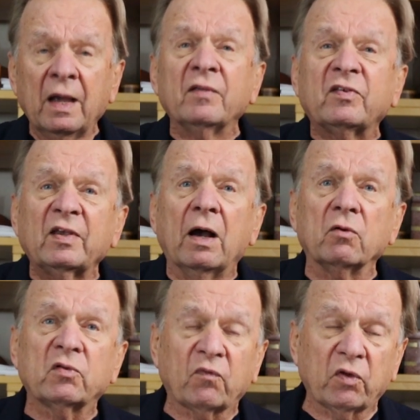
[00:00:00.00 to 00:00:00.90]
and
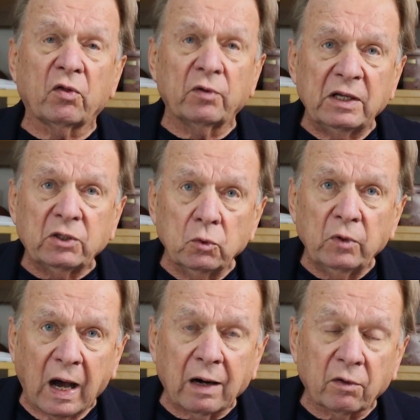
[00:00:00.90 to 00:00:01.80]
sells for
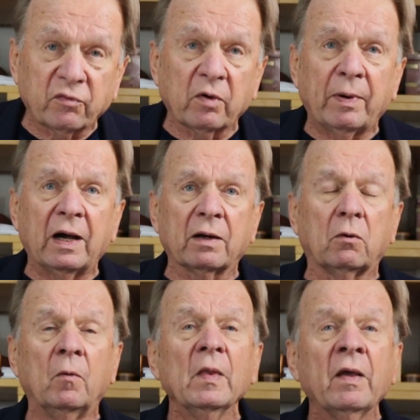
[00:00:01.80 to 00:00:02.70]
$32 a
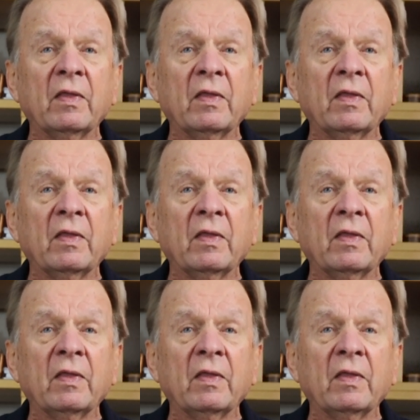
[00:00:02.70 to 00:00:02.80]
bottle,